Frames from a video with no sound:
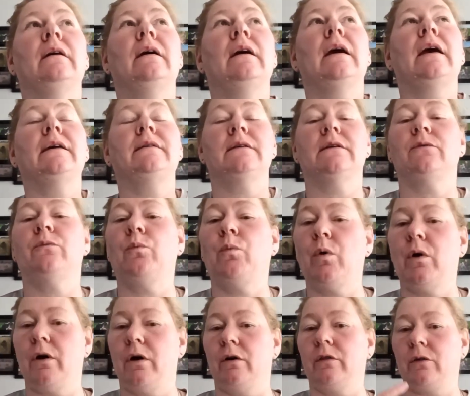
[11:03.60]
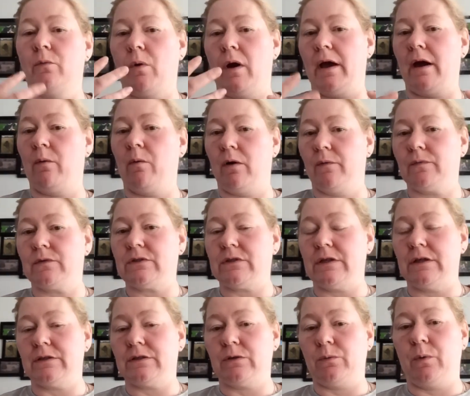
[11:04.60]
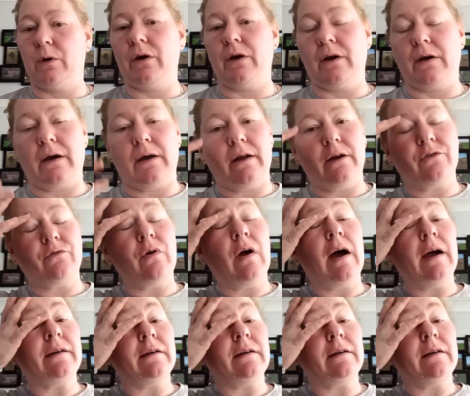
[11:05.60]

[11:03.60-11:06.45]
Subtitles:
it didn't work the way I wanted it to work, and I tried